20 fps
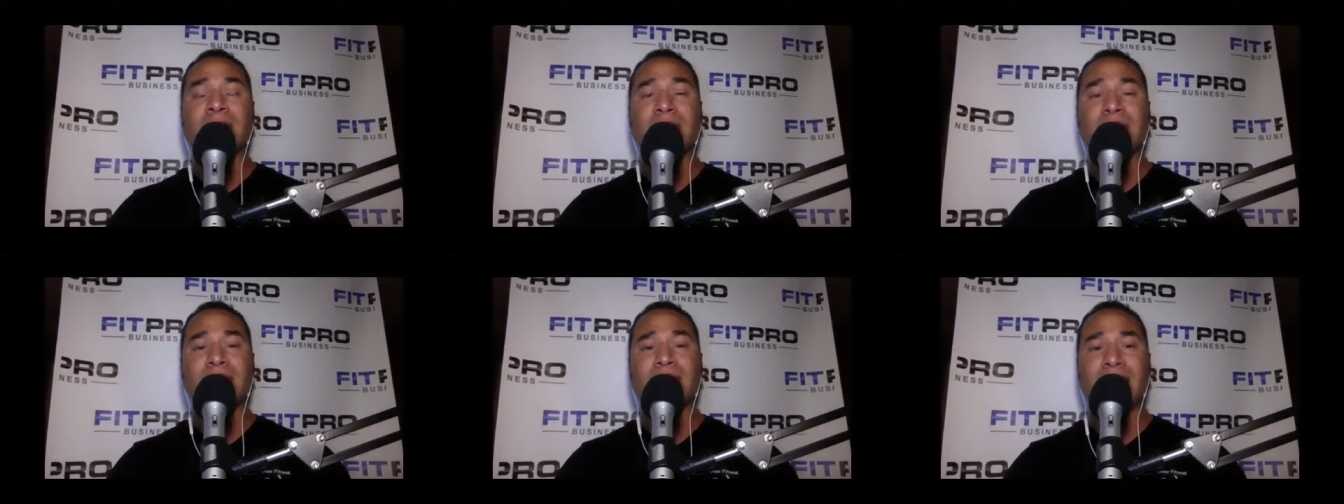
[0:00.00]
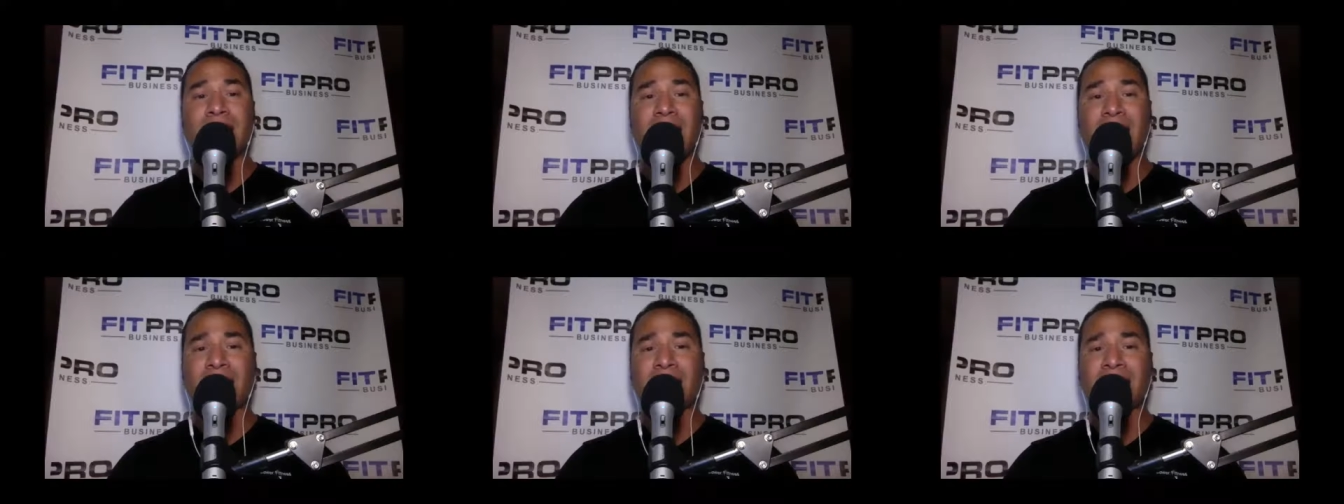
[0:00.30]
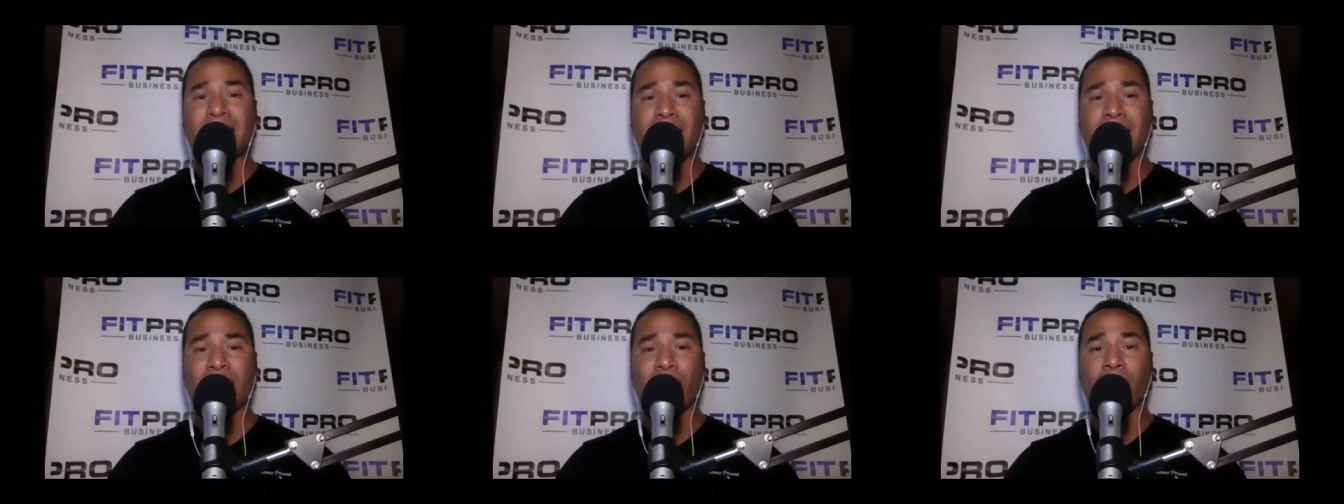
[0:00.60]
to the next
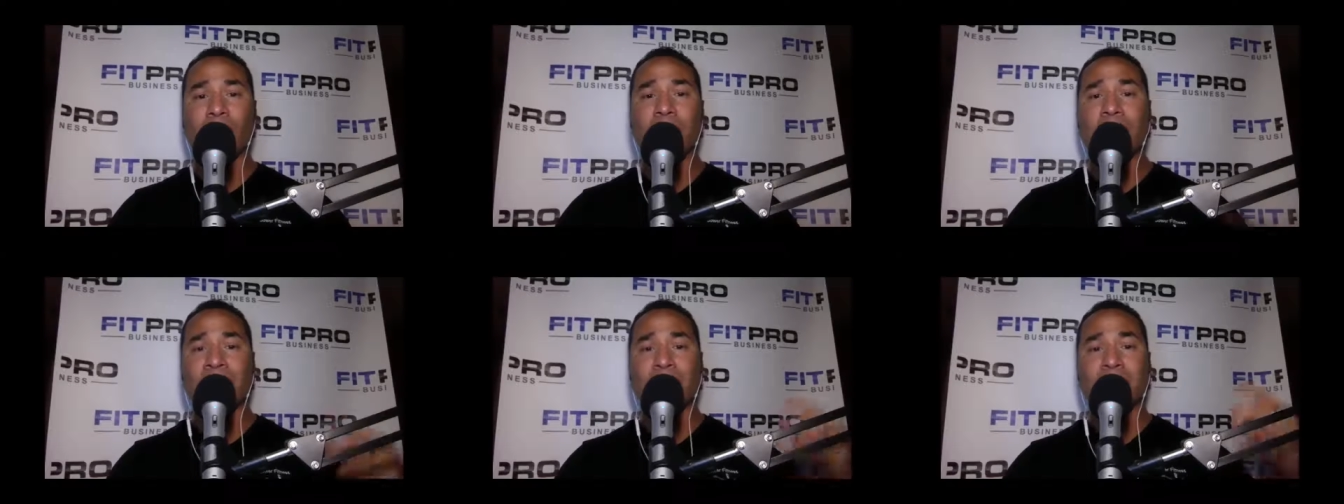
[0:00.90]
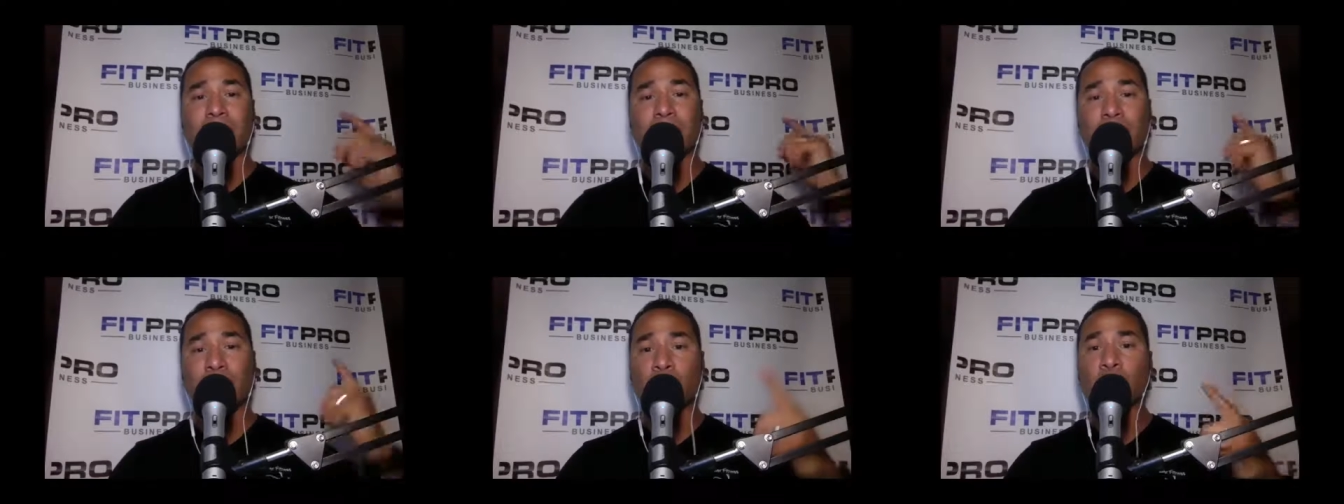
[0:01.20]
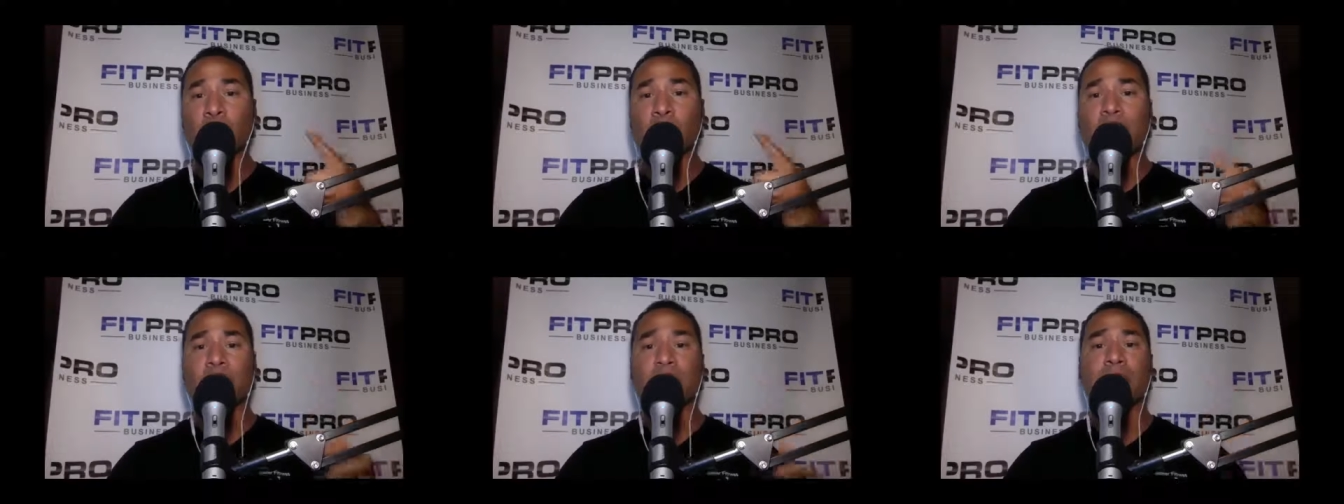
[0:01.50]
level and some
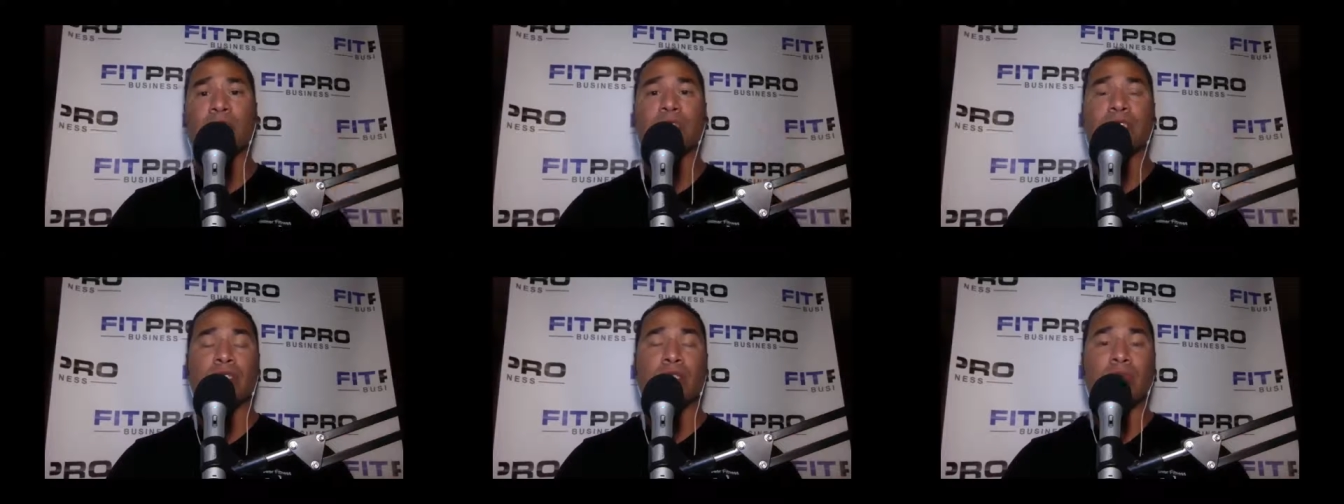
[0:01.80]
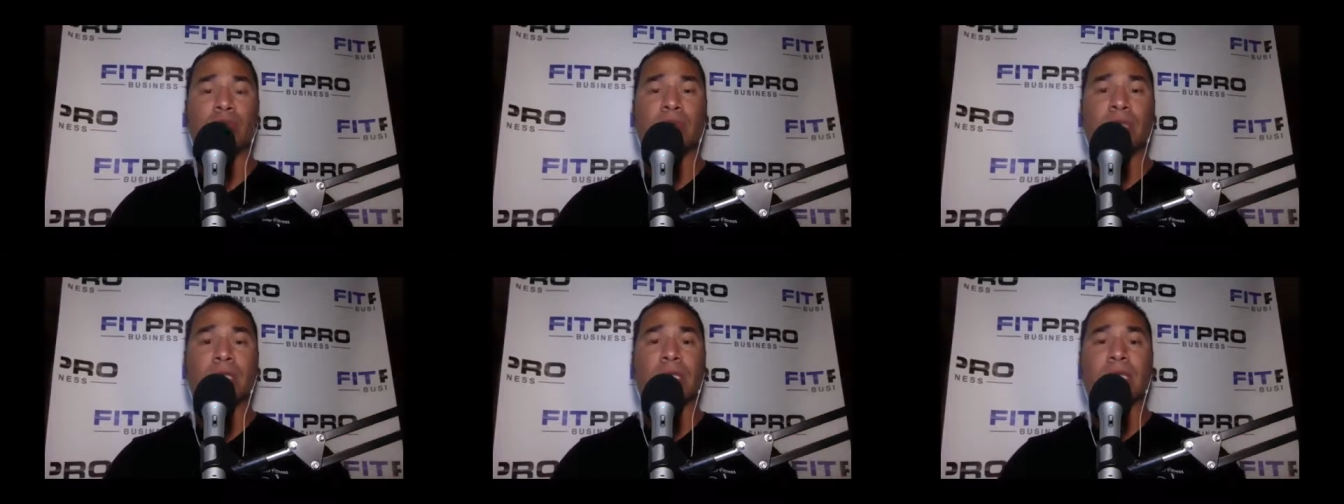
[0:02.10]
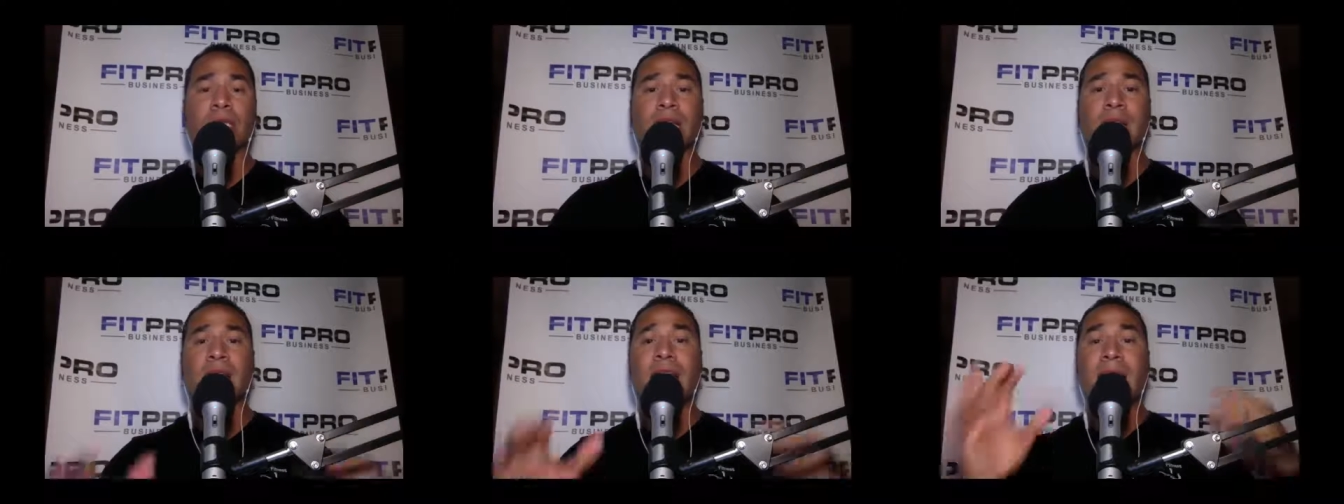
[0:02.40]
tools that you can use
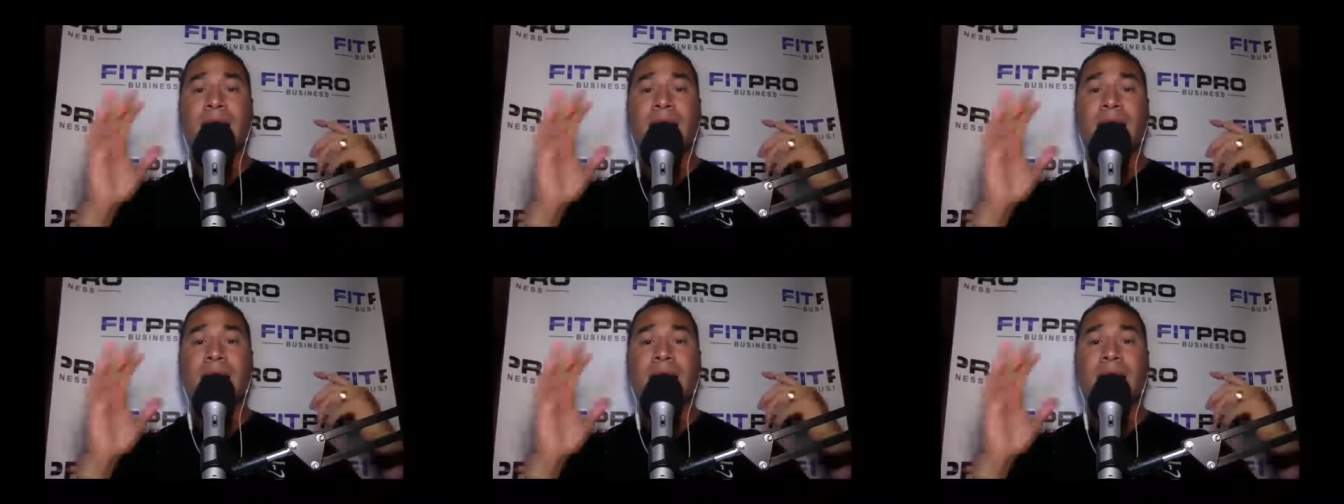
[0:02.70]
to